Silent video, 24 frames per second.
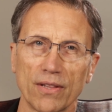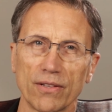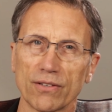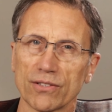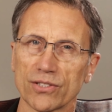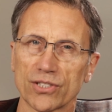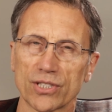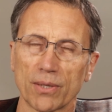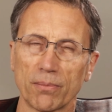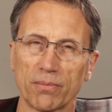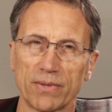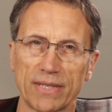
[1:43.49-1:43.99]

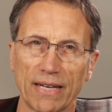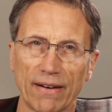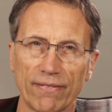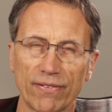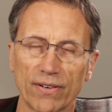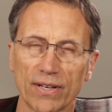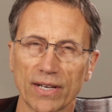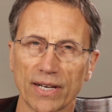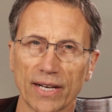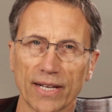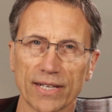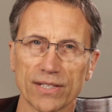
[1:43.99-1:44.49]
There's some
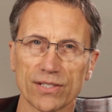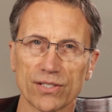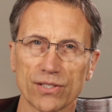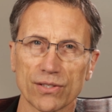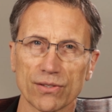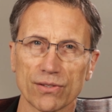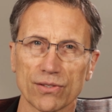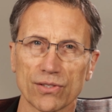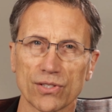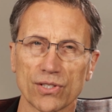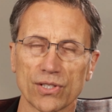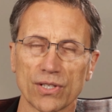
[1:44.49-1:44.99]
definite
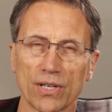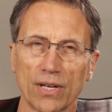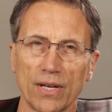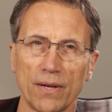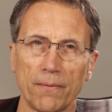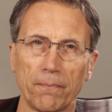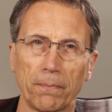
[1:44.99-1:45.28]
answers.